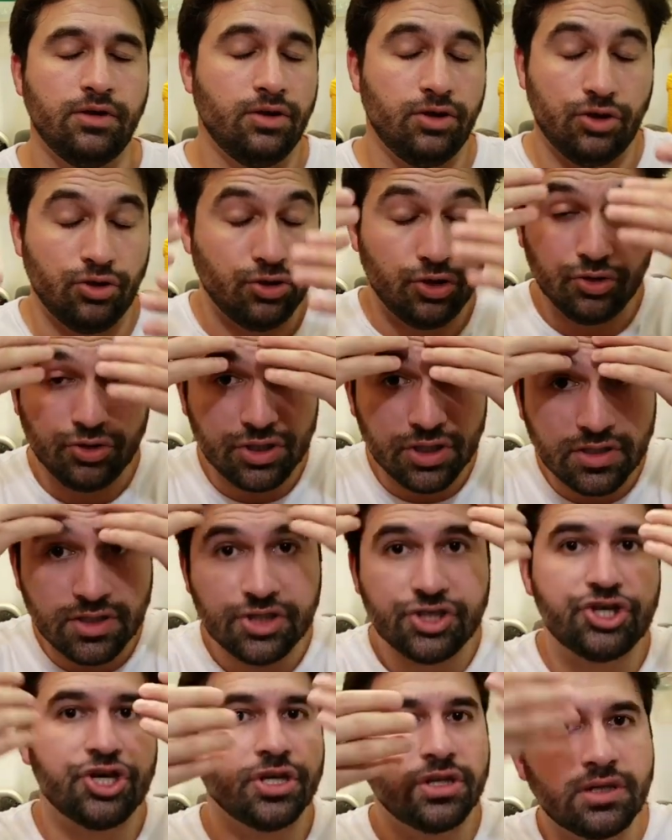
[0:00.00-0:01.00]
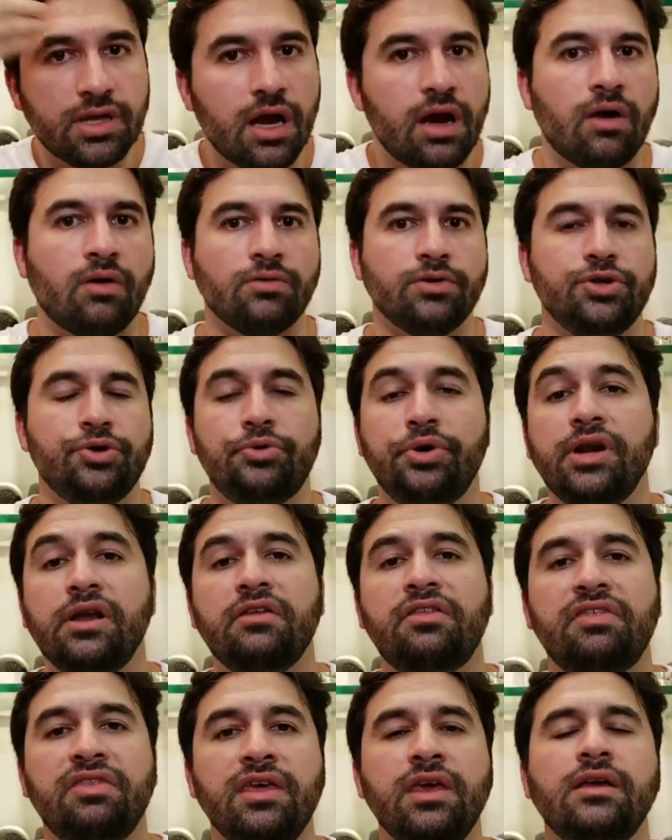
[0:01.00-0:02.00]
you, you, just shut down you really
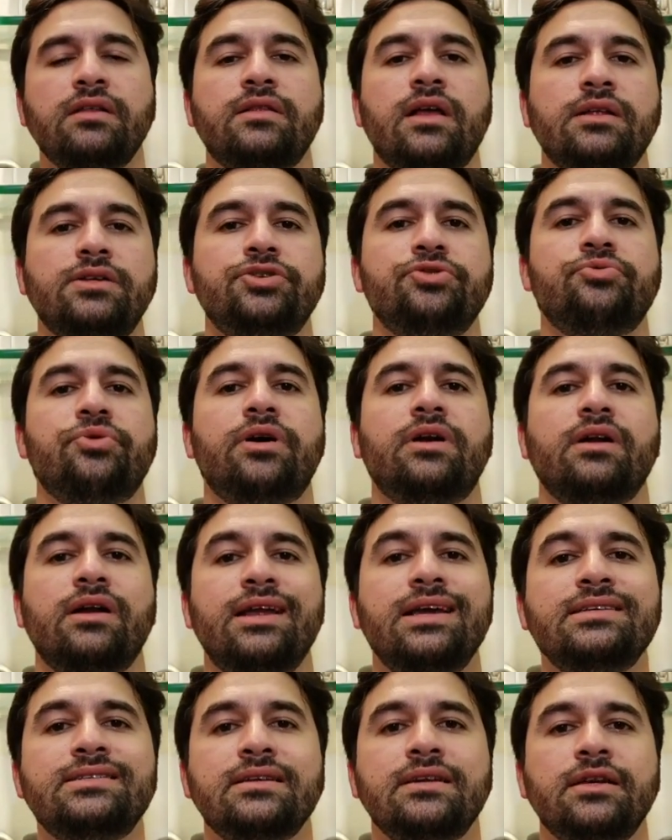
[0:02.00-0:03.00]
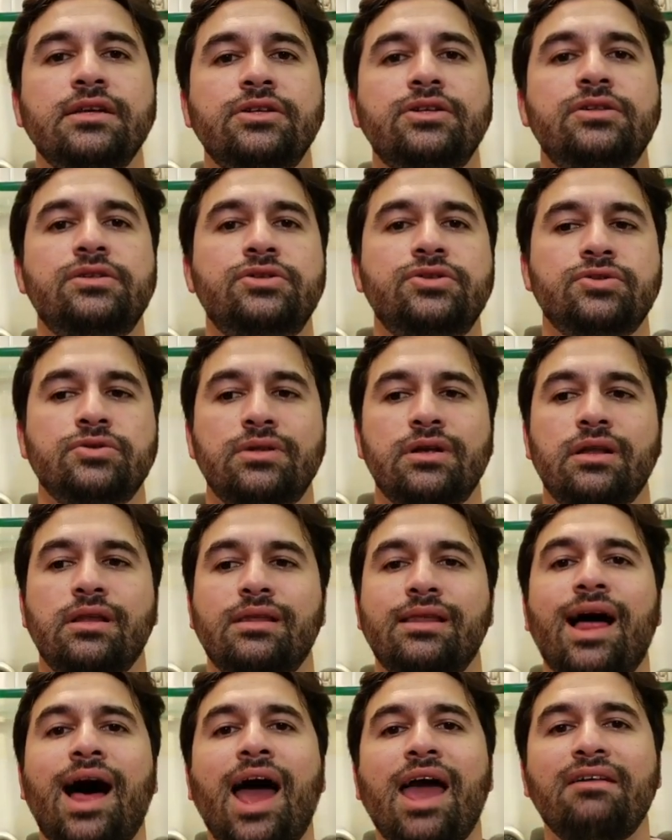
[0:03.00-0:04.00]
think that you are listening to the
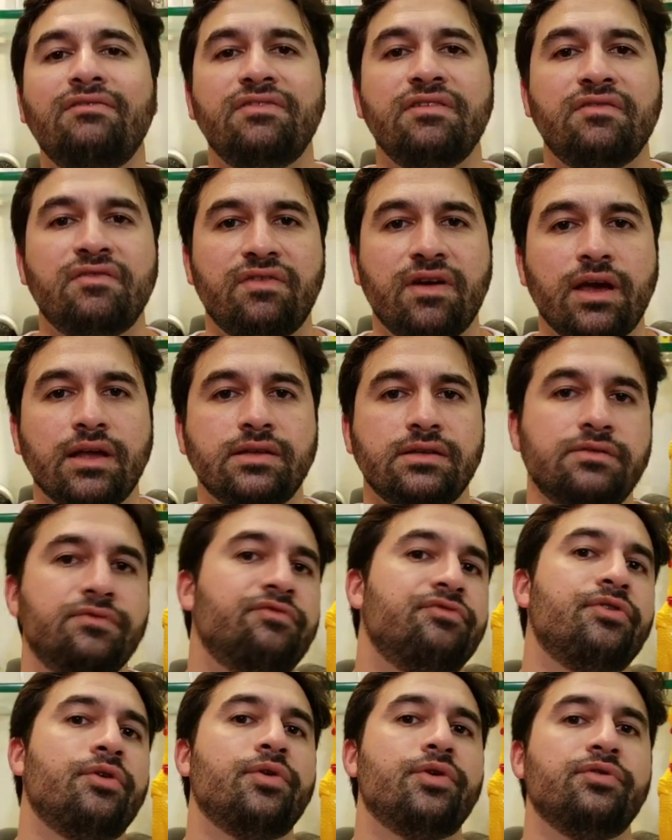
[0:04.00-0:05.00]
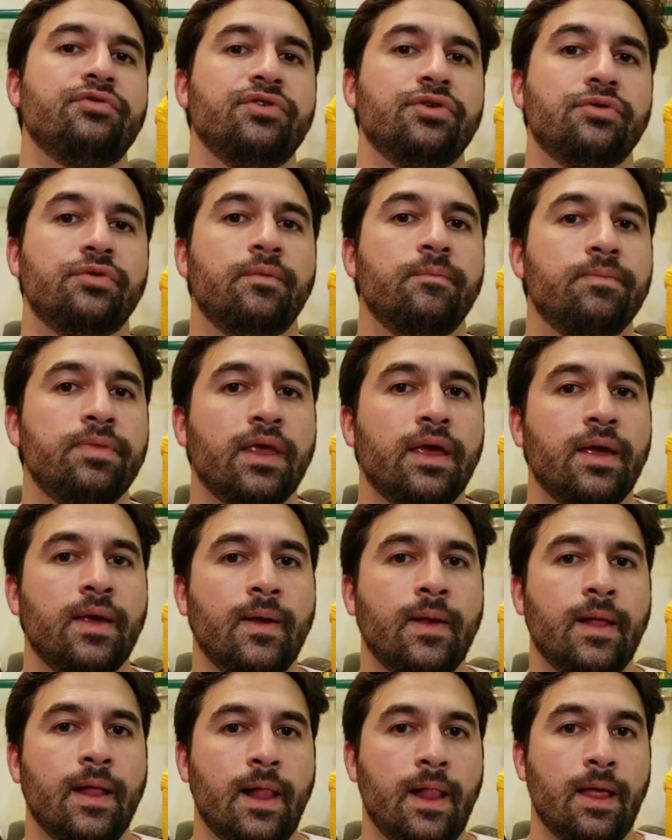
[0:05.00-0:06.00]
live event in front of you
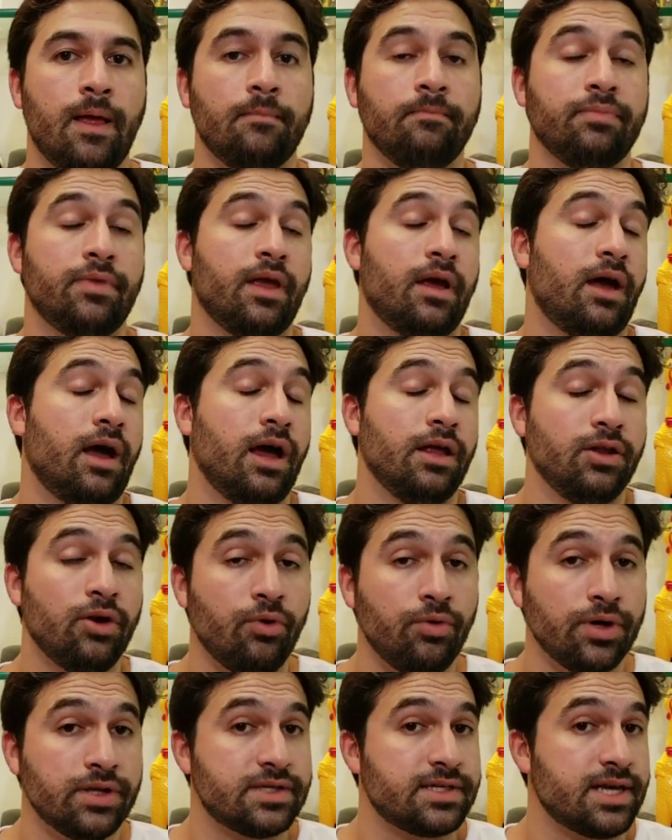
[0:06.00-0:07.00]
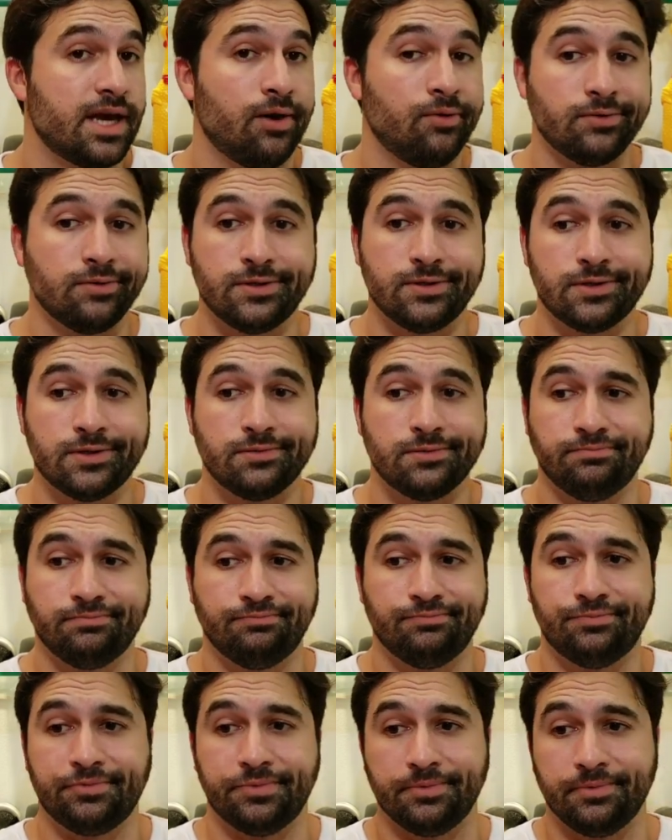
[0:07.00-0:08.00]
i know it sounds
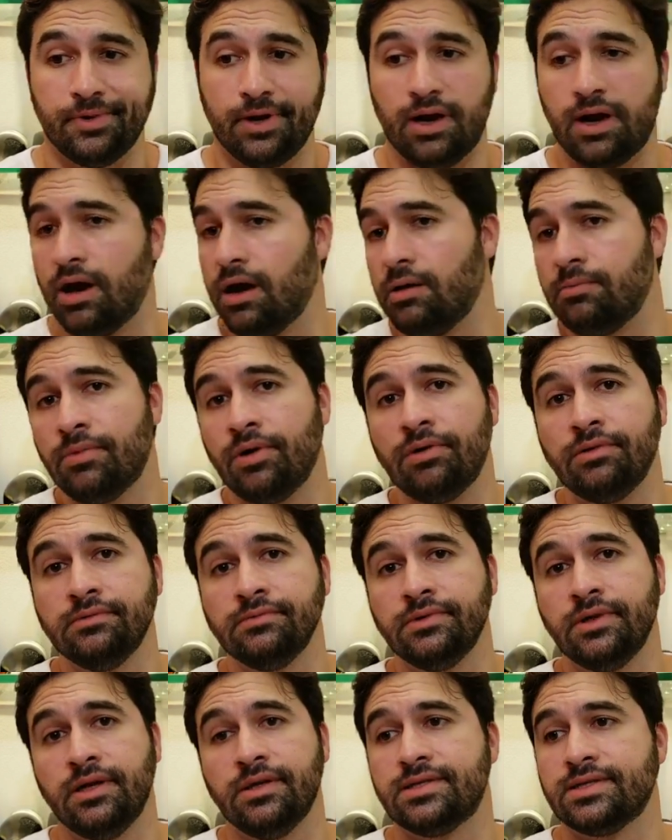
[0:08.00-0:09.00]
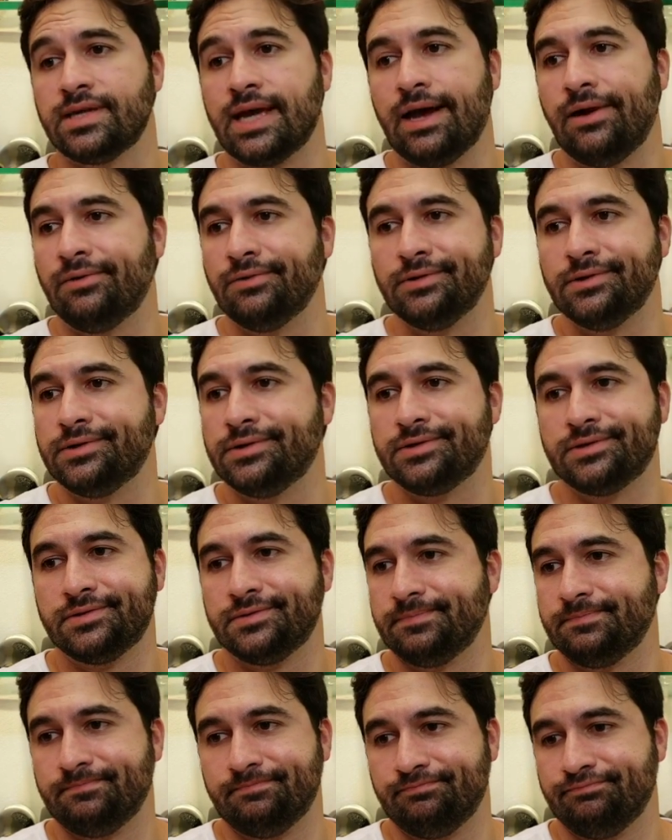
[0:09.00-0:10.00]
common it
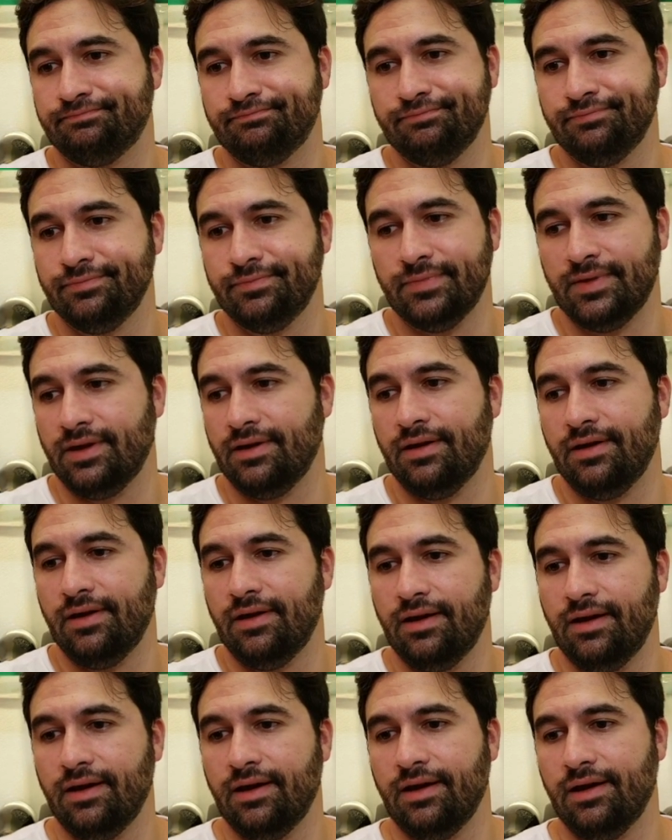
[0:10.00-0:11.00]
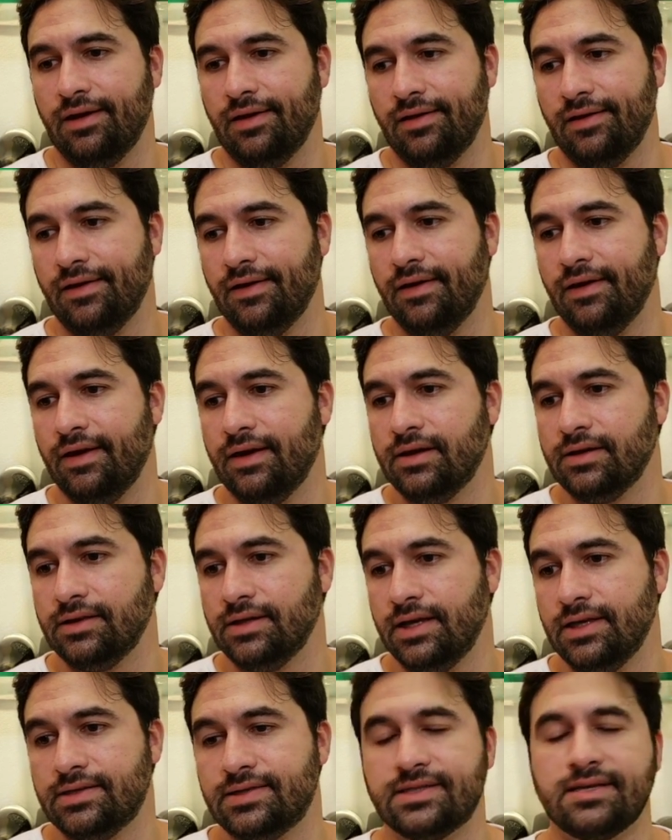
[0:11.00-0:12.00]
sounds uh, uh,
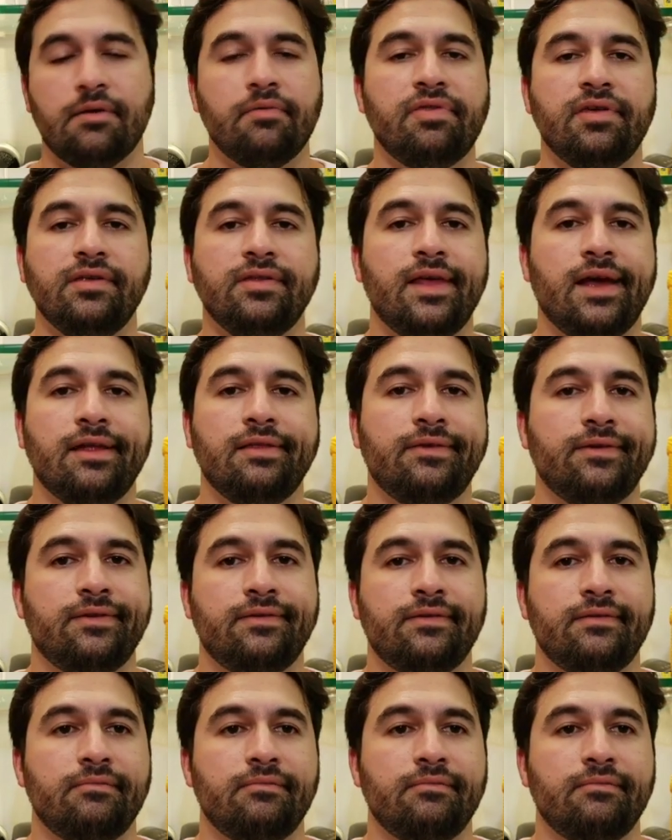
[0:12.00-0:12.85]
it's something that